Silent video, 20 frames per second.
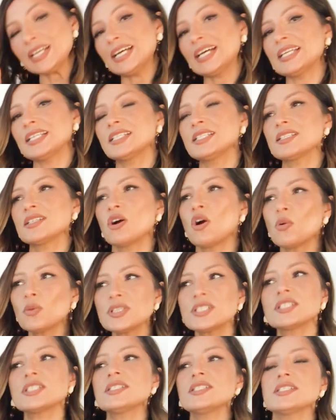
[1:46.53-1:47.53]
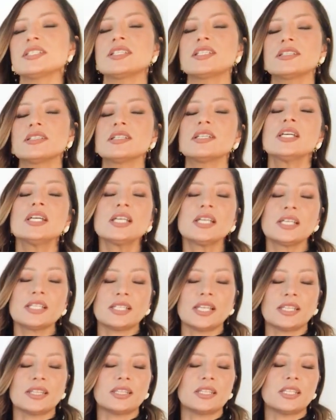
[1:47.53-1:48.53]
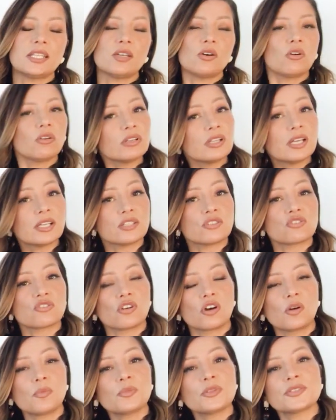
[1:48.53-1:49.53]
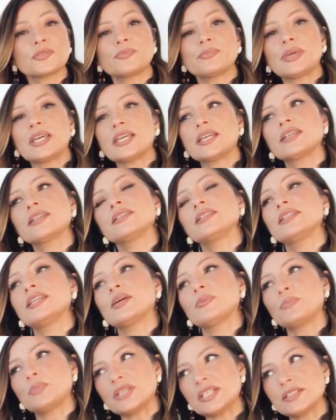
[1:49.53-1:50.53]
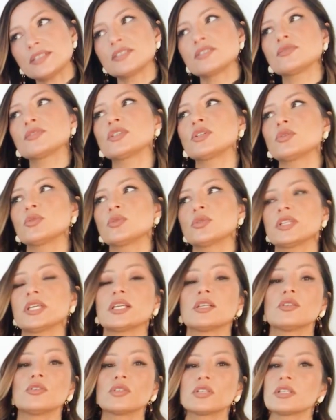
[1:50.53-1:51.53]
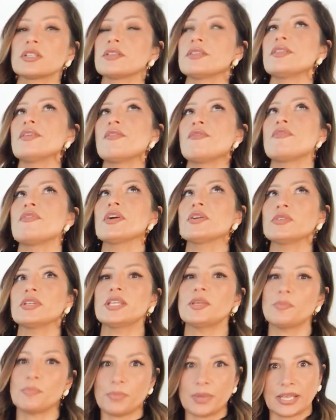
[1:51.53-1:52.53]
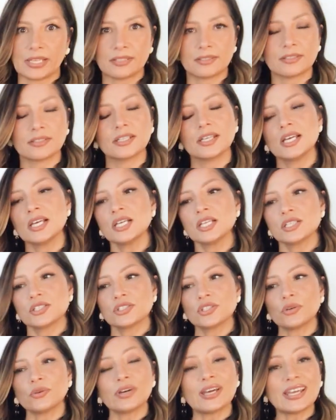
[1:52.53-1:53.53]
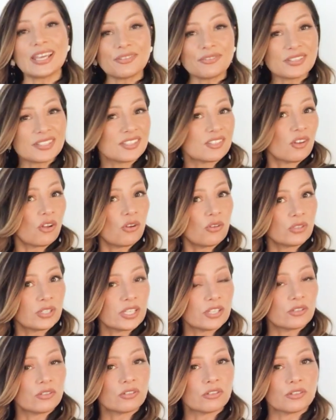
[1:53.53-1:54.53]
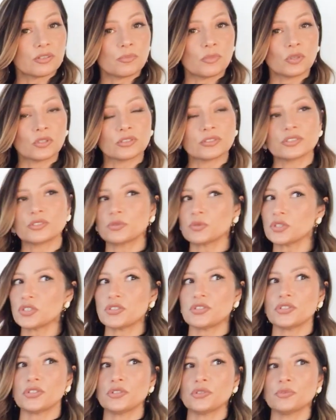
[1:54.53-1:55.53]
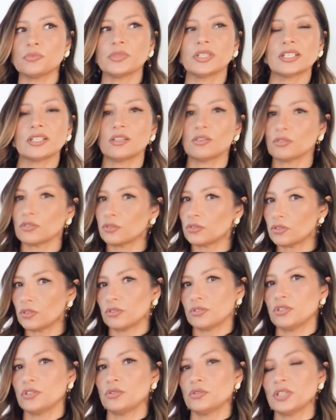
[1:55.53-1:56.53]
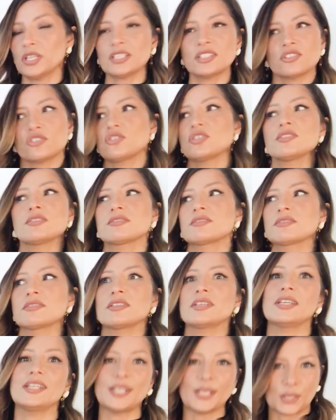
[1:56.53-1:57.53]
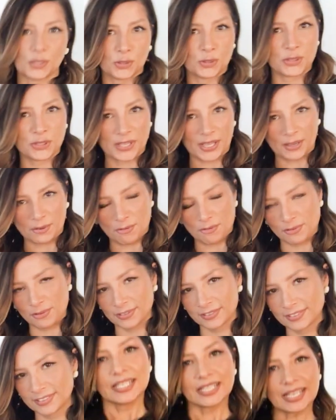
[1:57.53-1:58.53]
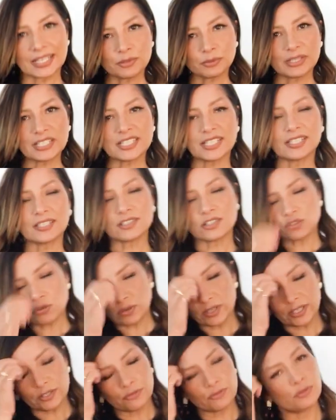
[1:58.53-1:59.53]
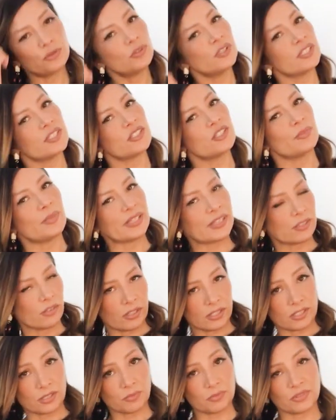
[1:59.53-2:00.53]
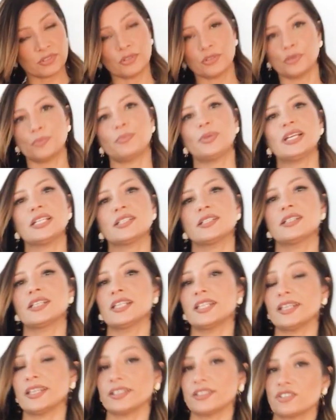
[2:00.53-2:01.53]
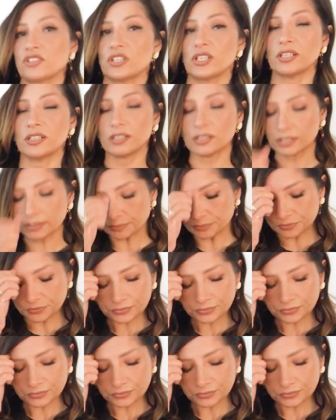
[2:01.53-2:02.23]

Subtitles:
And always consider that the online shops make their pieces of clothing look the very best. So if it's not looking good on the model, don't assume it'll look good on you. That's just kidding yourself. Yeah, the retailers try and fool us to make their items look better than they actually are.